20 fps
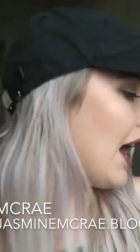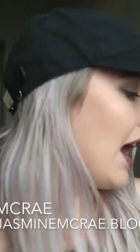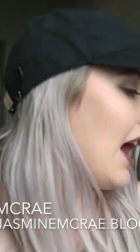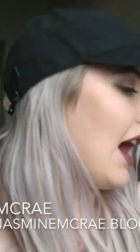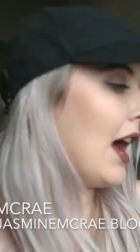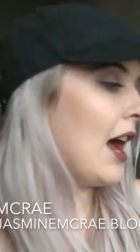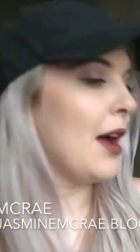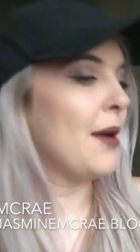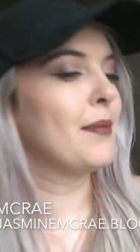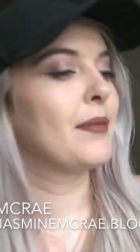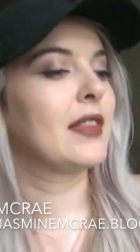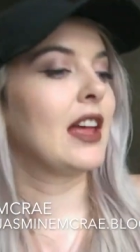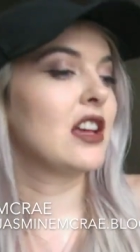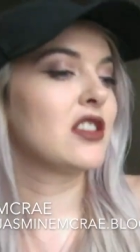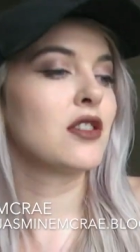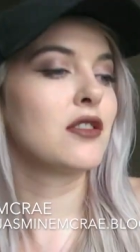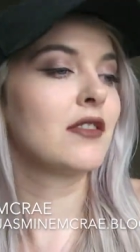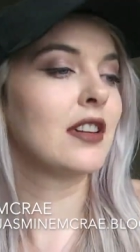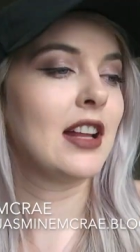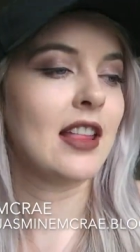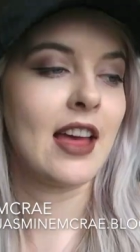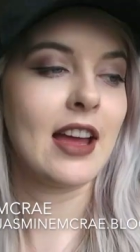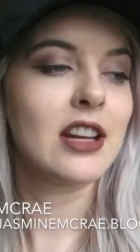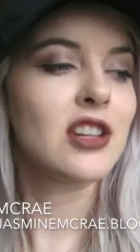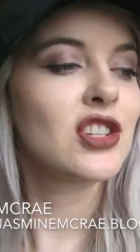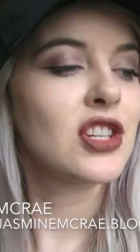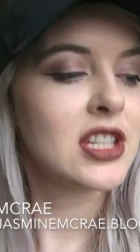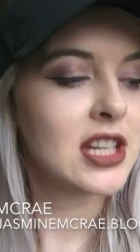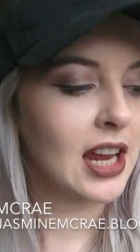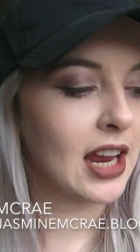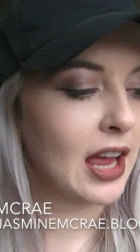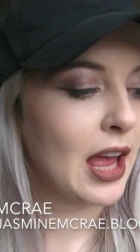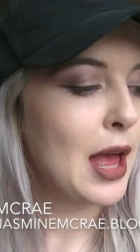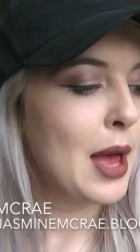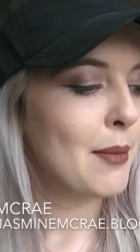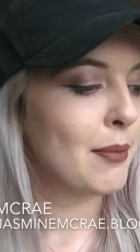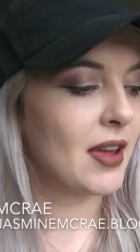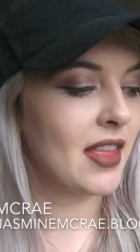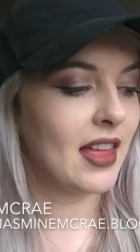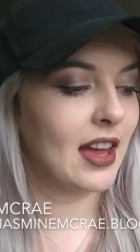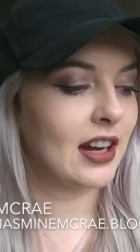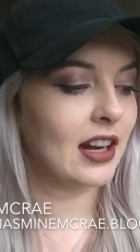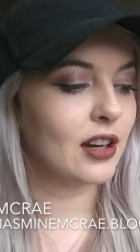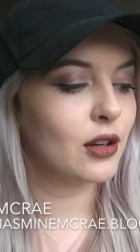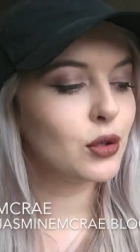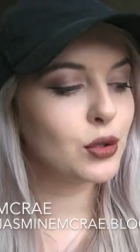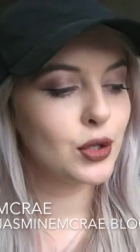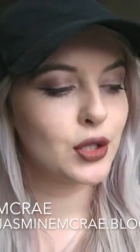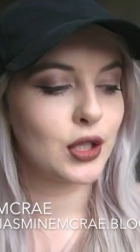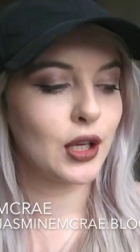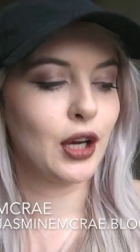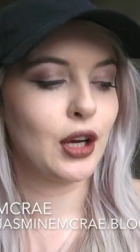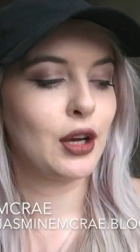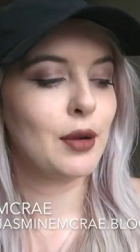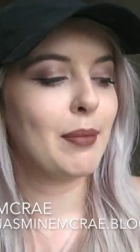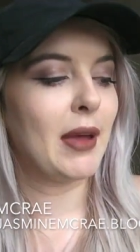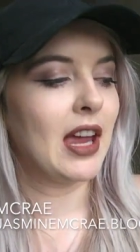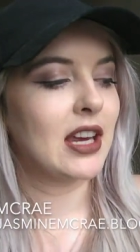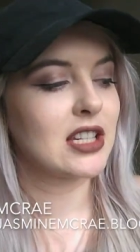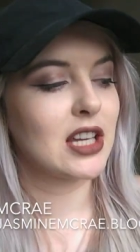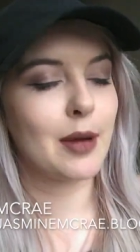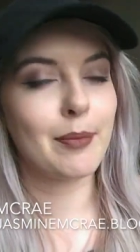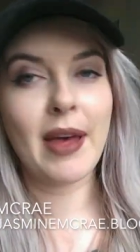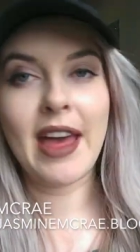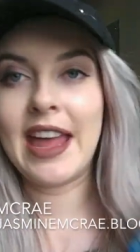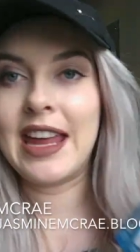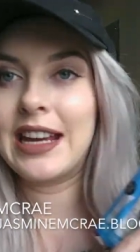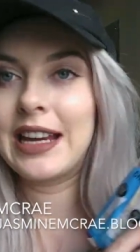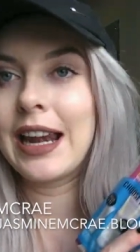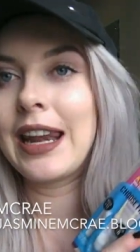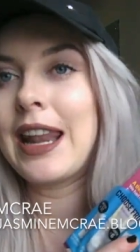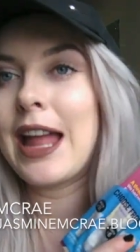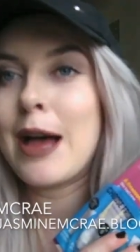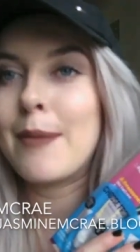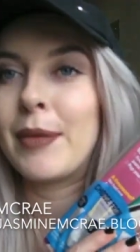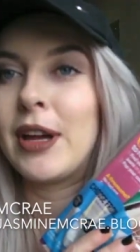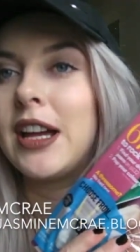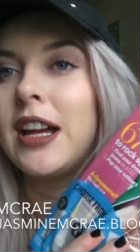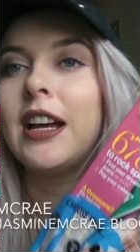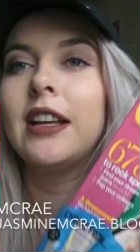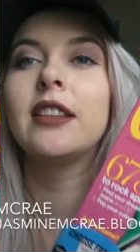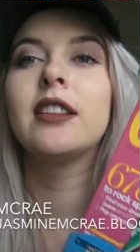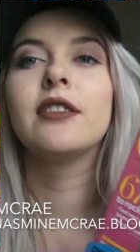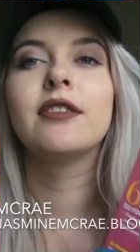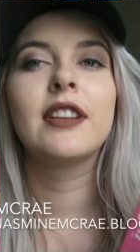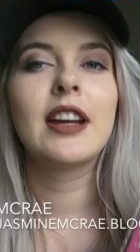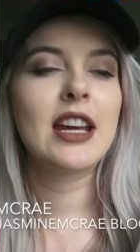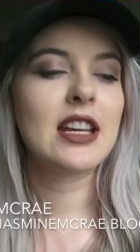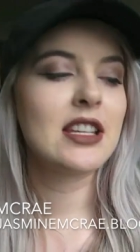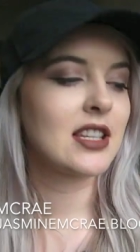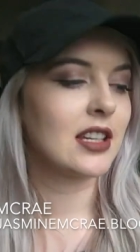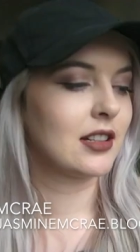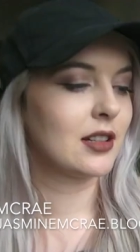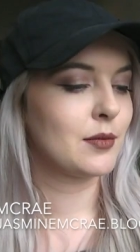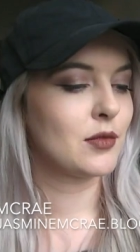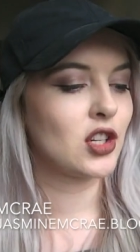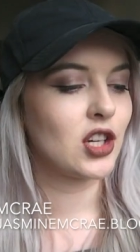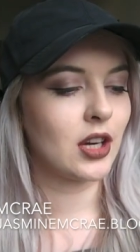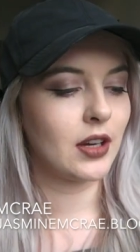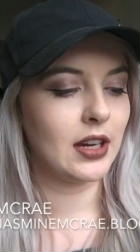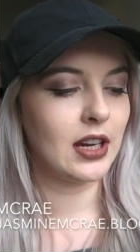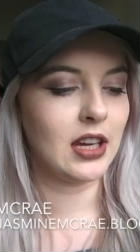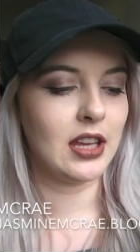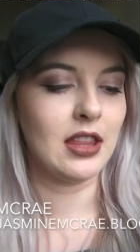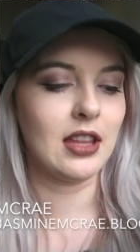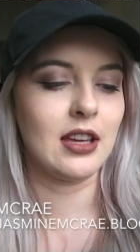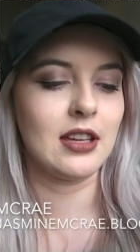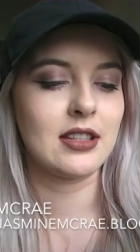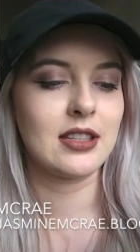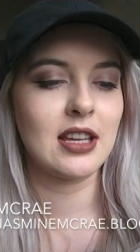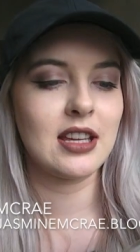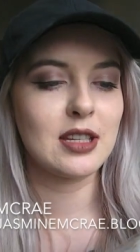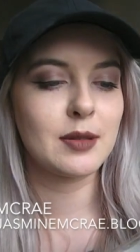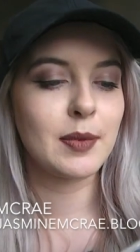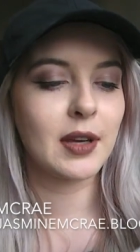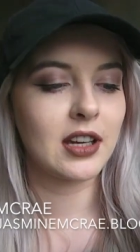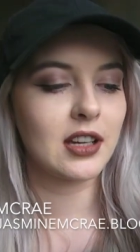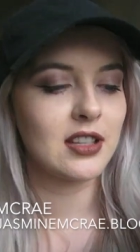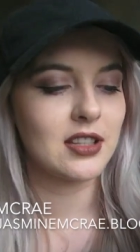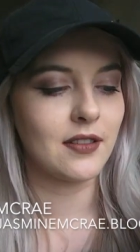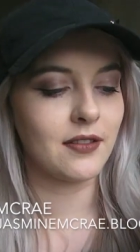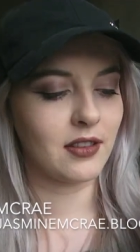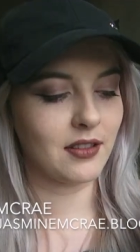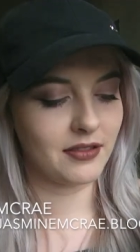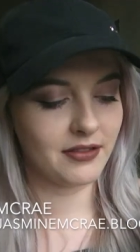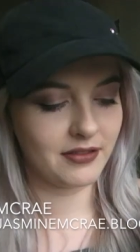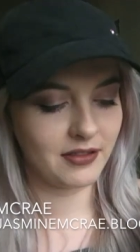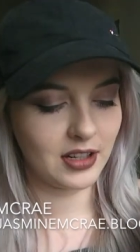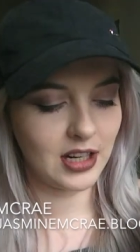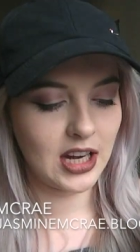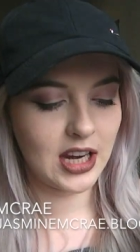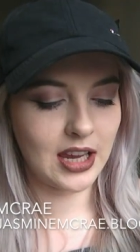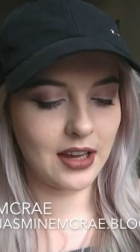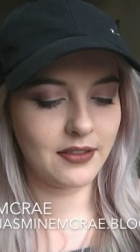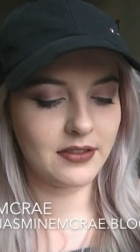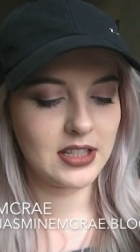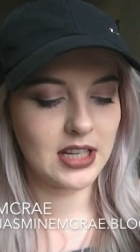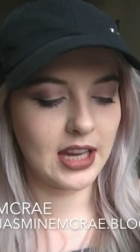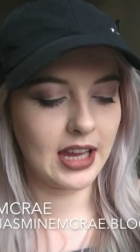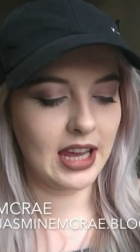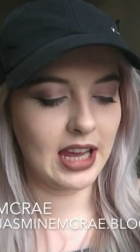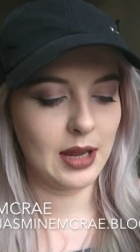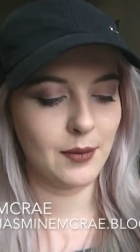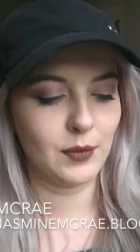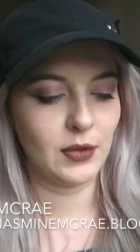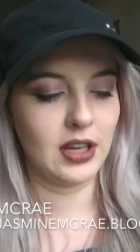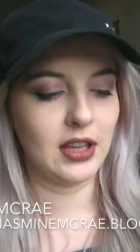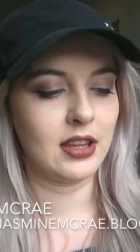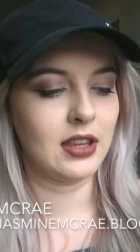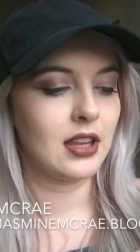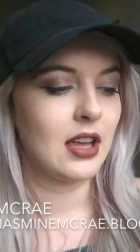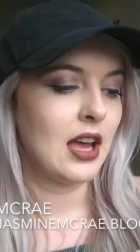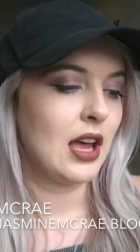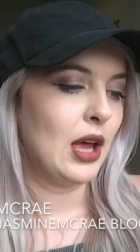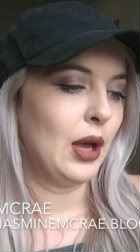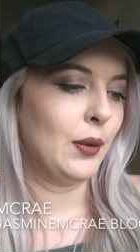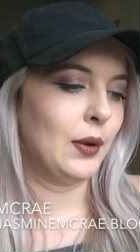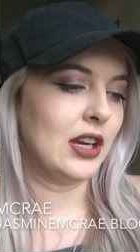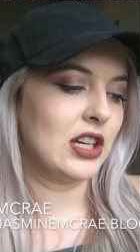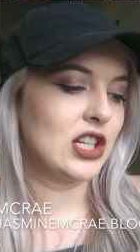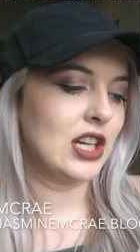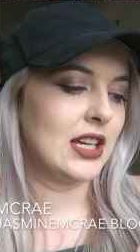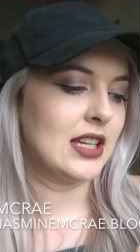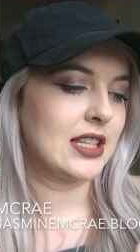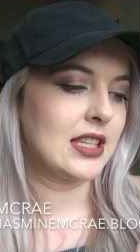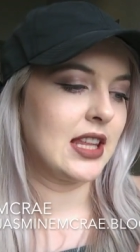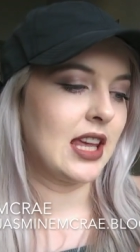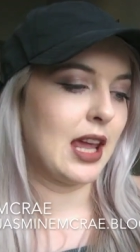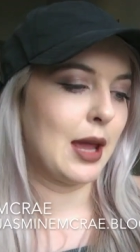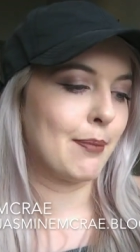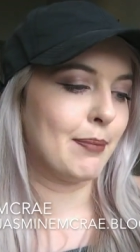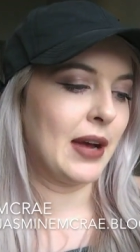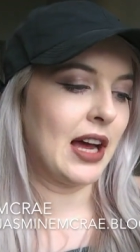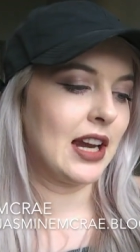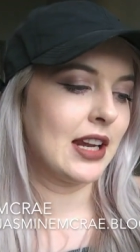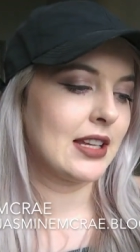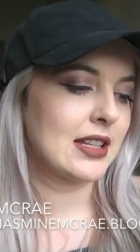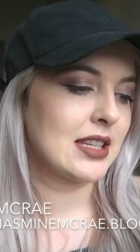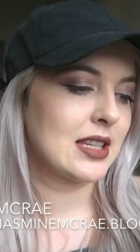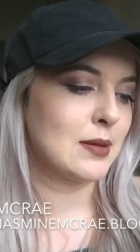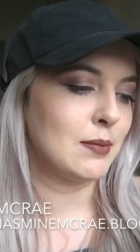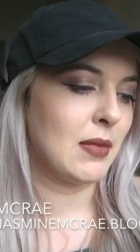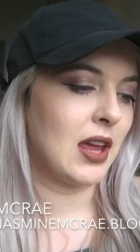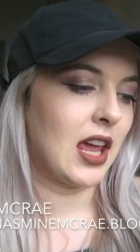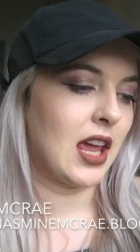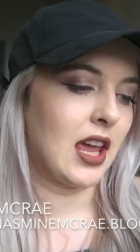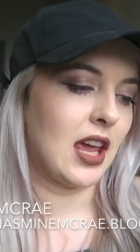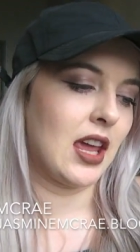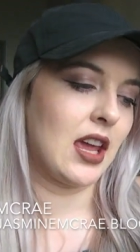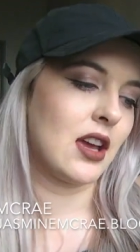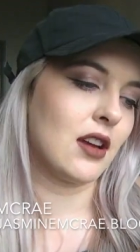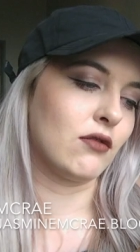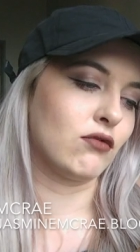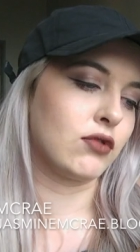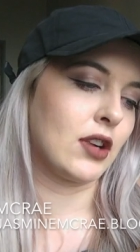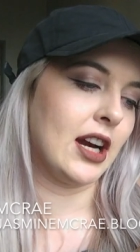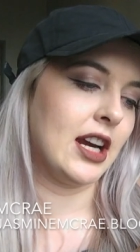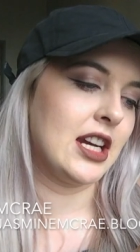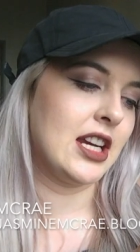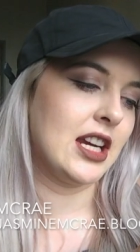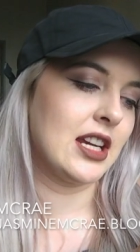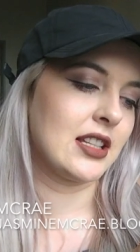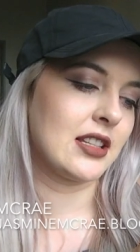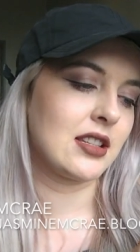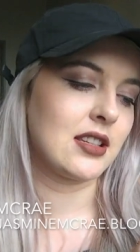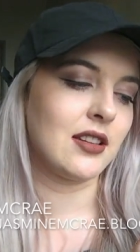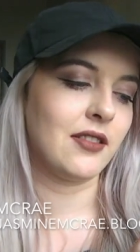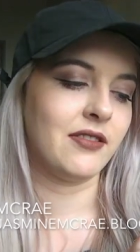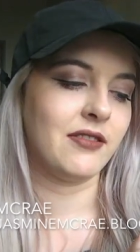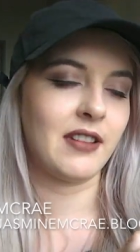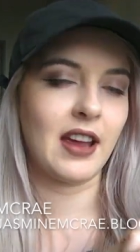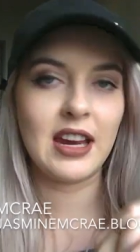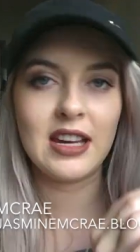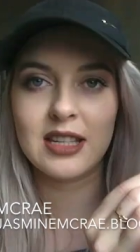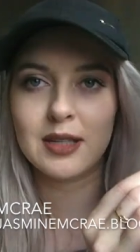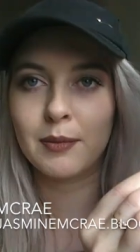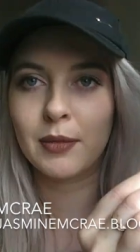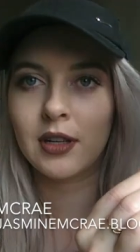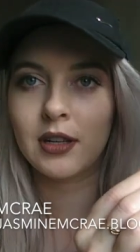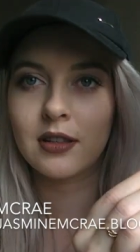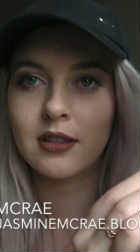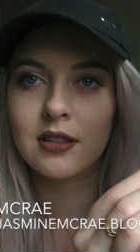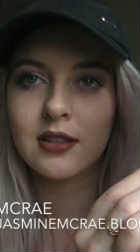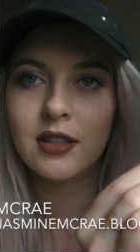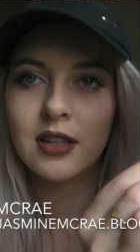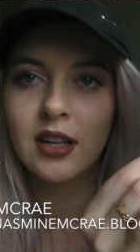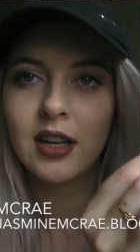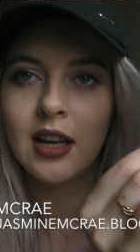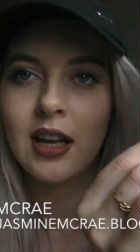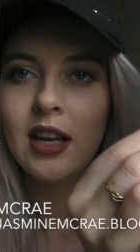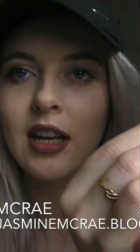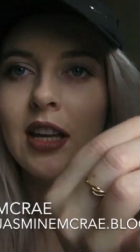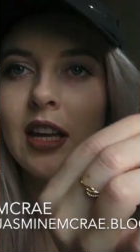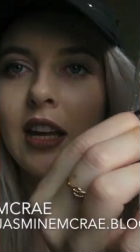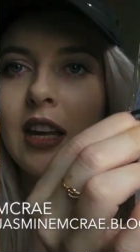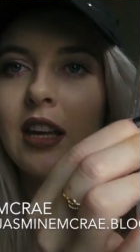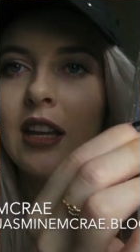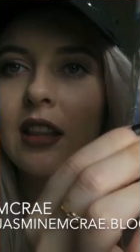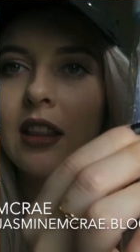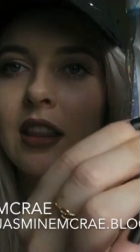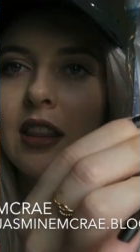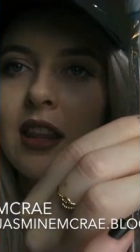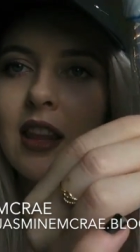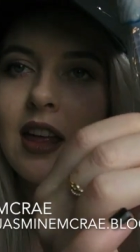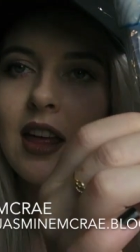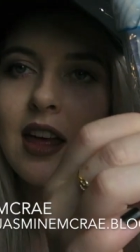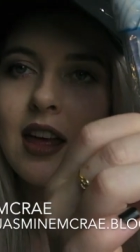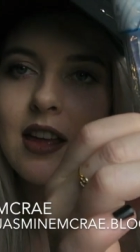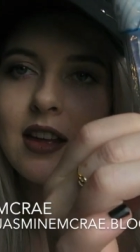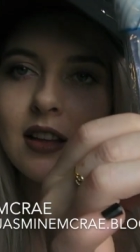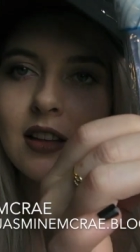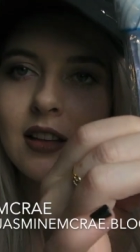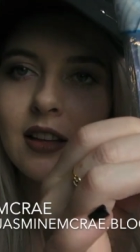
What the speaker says: That's not really that interesting. But then I also picked up a Glamour, and the reason I'm showing you this is because of the free gift it came with, which is the Balance Me Radiance Face Mask in there.